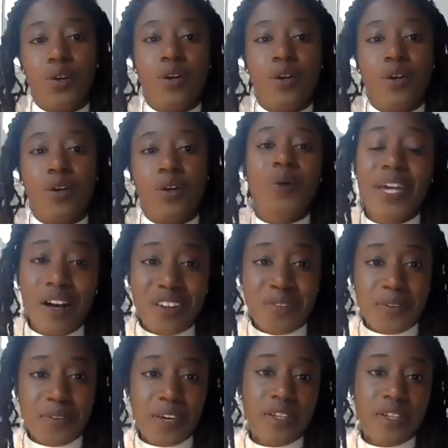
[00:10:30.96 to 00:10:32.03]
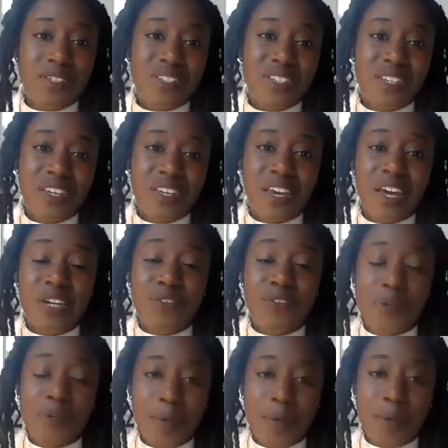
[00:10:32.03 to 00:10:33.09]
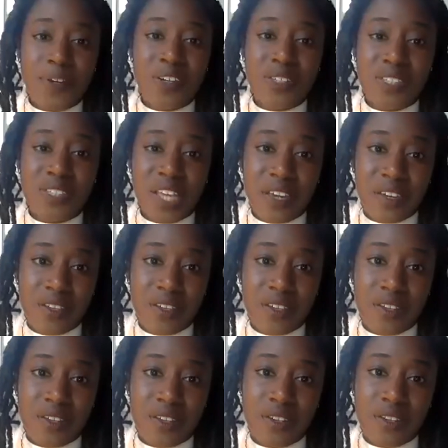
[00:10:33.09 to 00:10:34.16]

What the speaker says: Hug first and remember second.